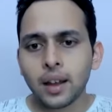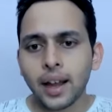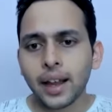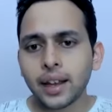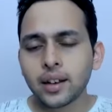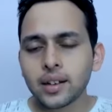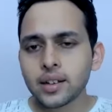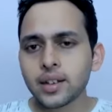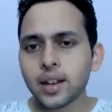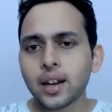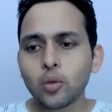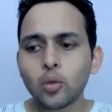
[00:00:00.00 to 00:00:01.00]
I can
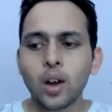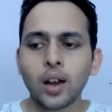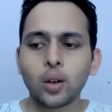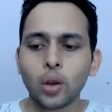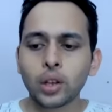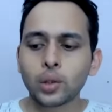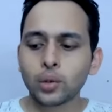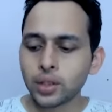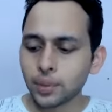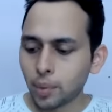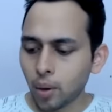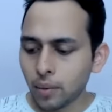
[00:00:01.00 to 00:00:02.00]
understand you are going through
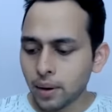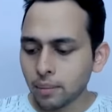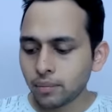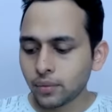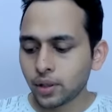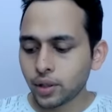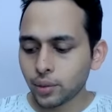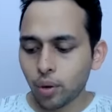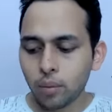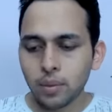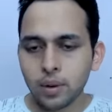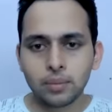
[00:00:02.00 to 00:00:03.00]
this problem, this
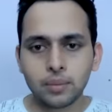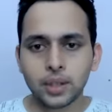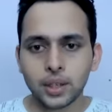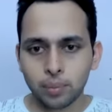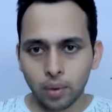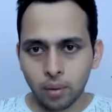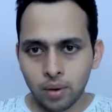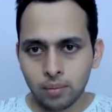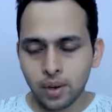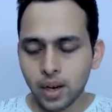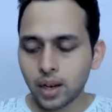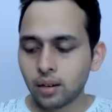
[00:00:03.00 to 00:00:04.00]
problem, this
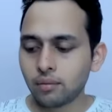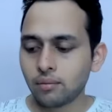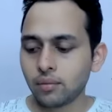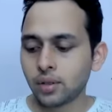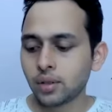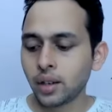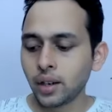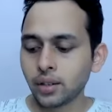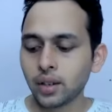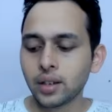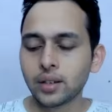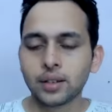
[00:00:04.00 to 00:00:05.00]
problem, and the
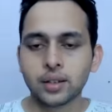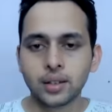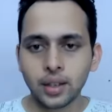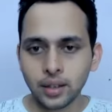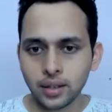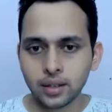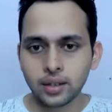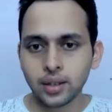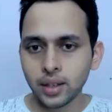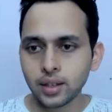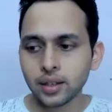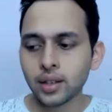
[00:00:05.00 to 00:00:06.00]
reason is this.
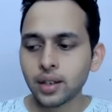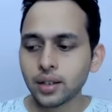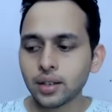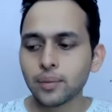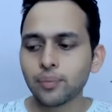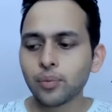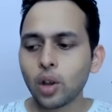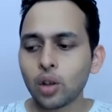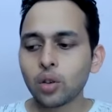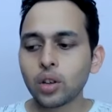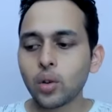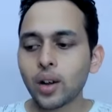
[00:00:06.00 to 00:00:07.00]

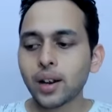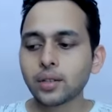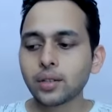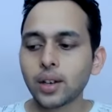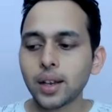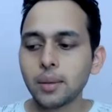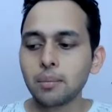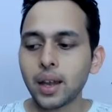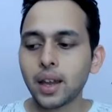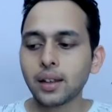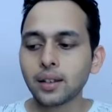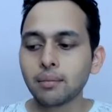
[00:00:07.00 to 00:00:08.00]
So you are actually
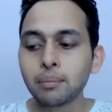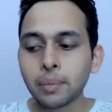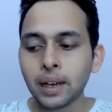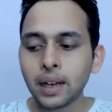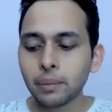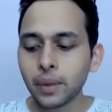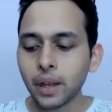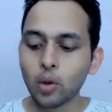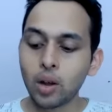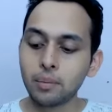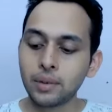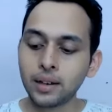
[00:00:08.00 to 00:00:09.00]
making them believe that you
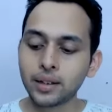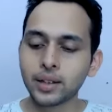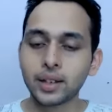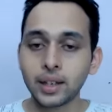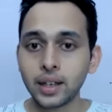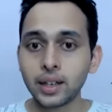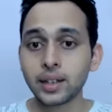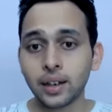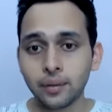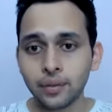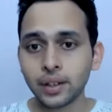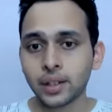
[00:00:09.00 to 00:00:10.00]
have listened each and
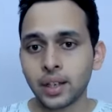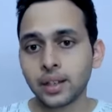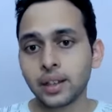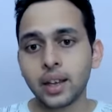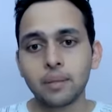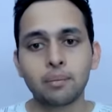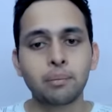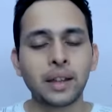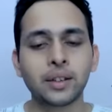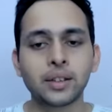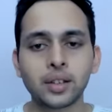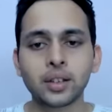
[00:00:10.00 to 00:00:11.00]
everything they
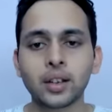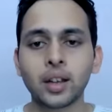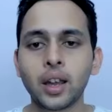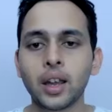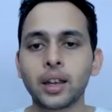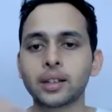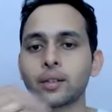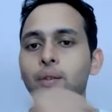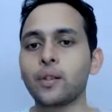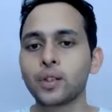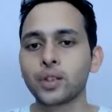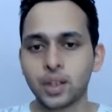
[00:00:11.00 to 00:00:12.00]
mentioned in the
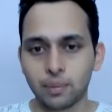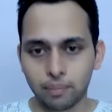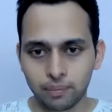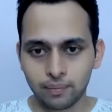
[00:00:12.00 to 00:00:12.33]
first step.